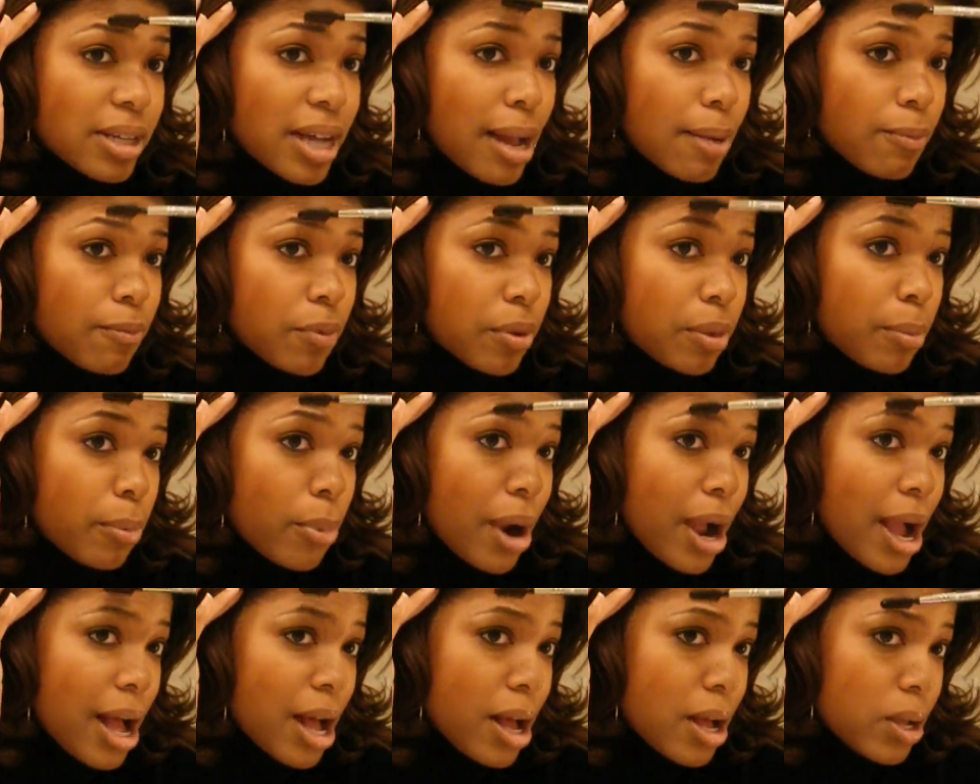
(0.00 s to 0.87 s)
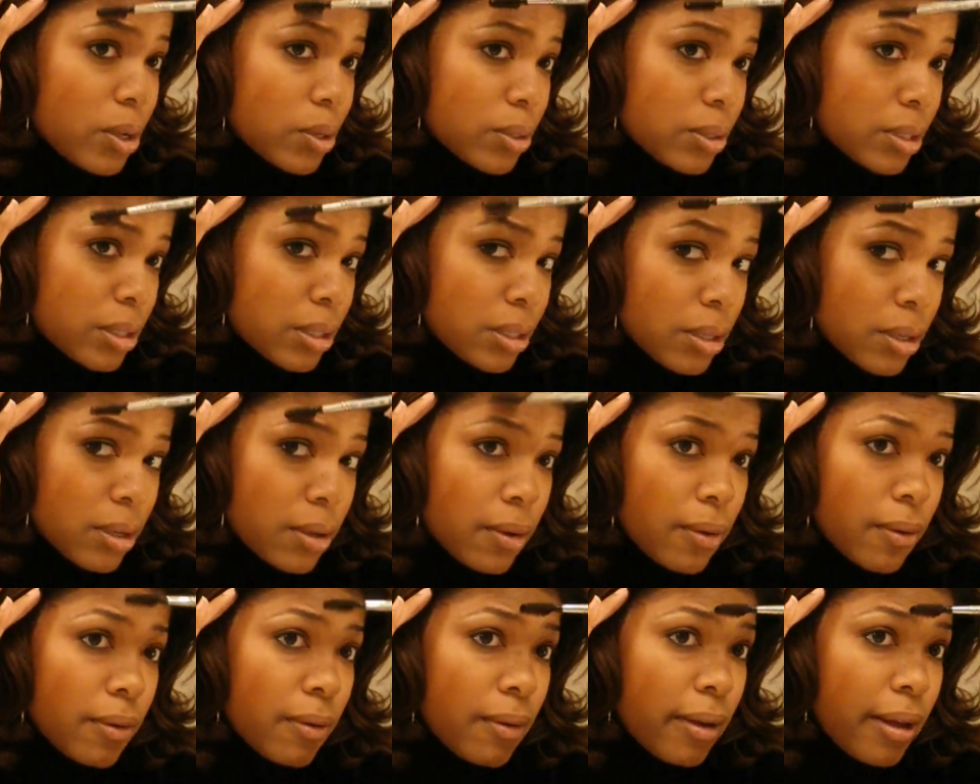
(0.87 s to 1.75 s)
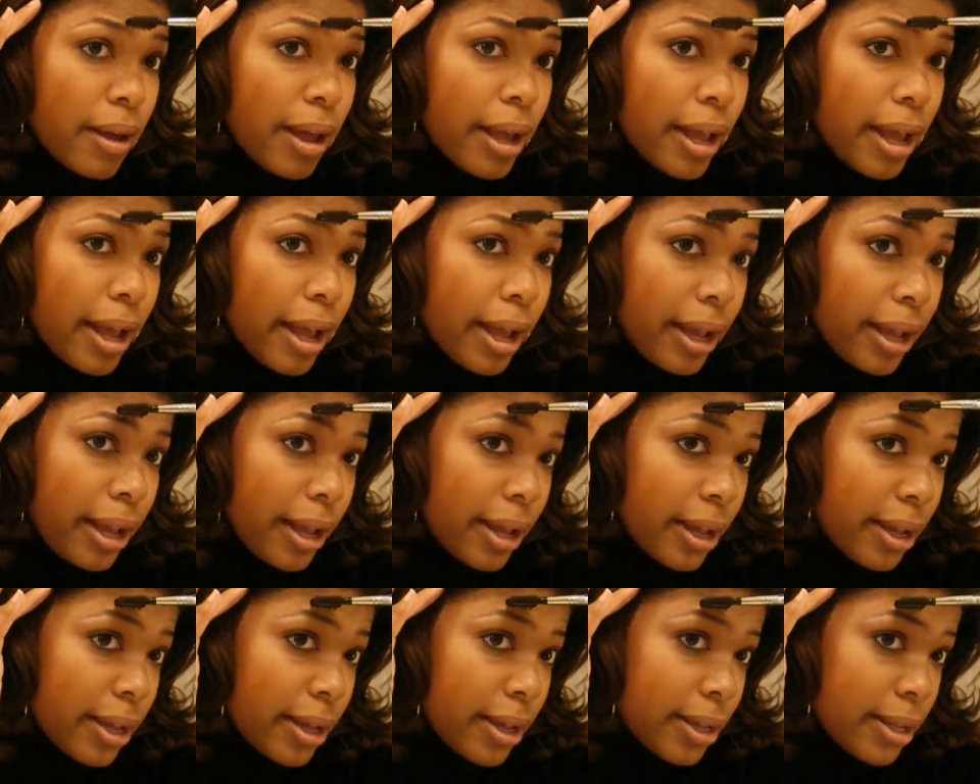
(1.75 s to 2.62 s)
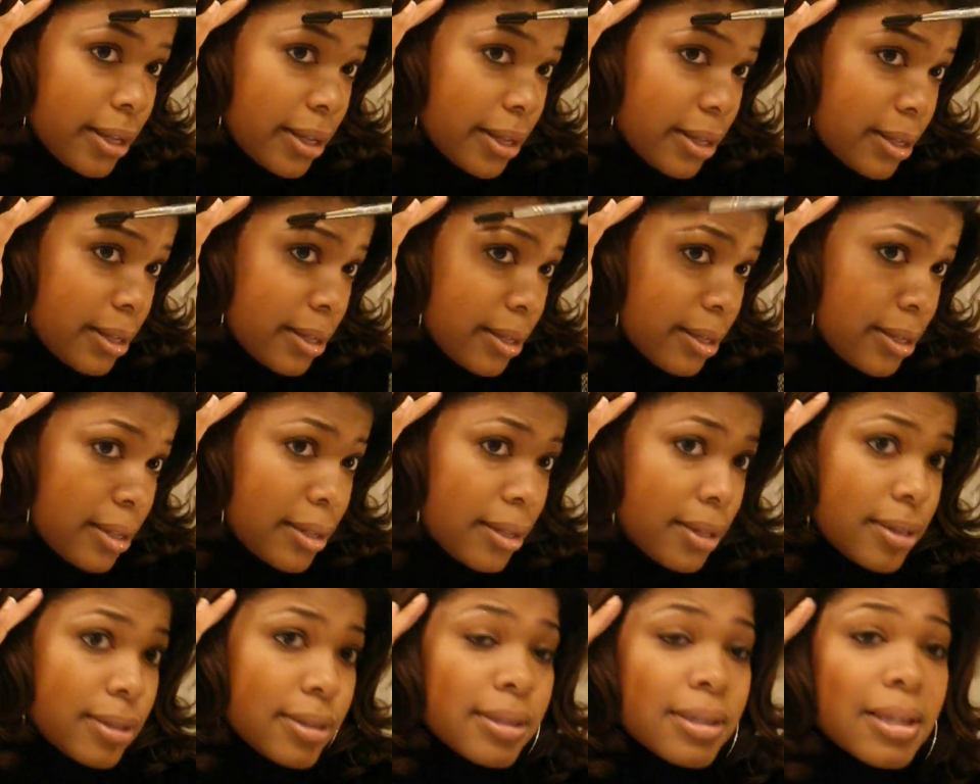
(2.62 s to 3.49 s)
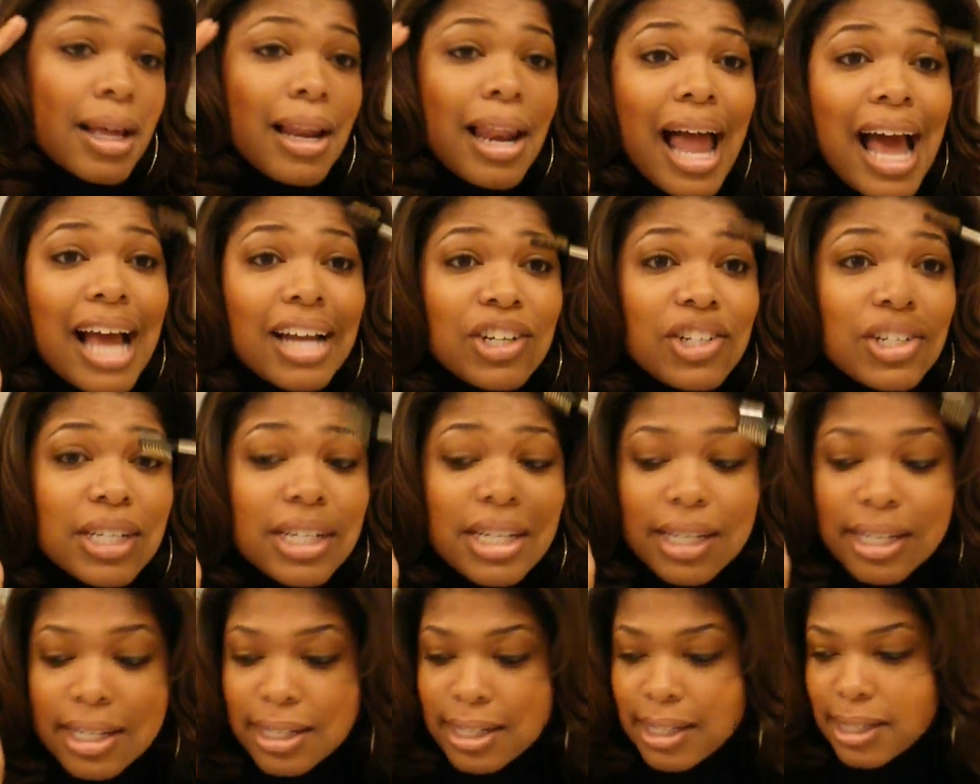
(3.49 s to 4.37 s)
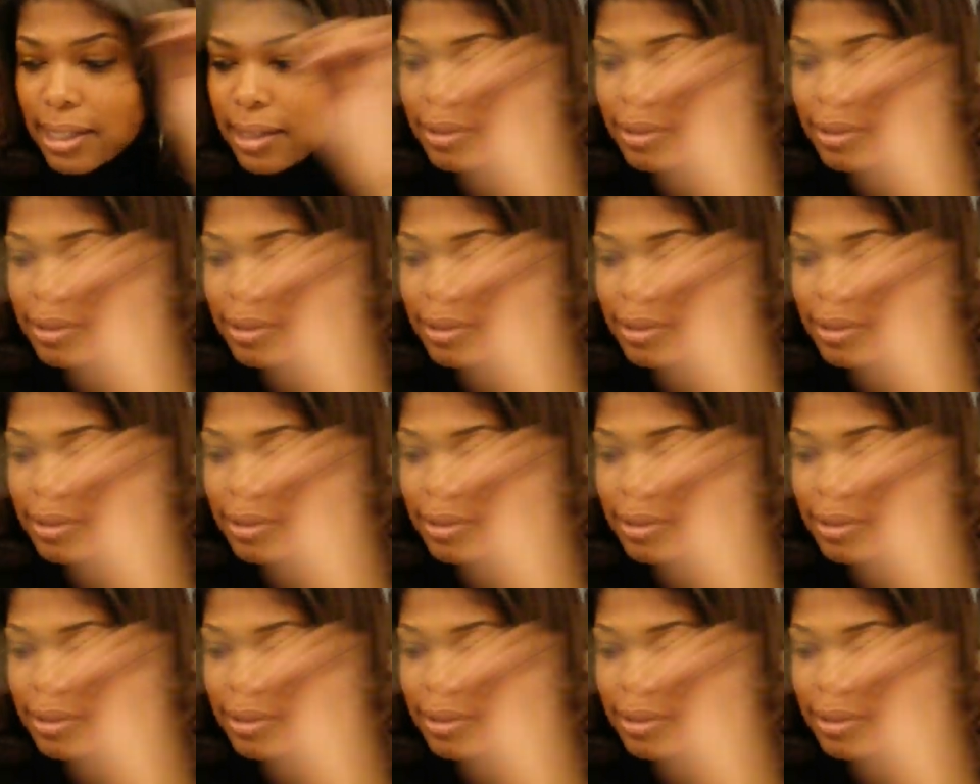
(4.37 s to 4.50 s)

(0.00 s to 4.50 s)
the time for the brows and the lashes.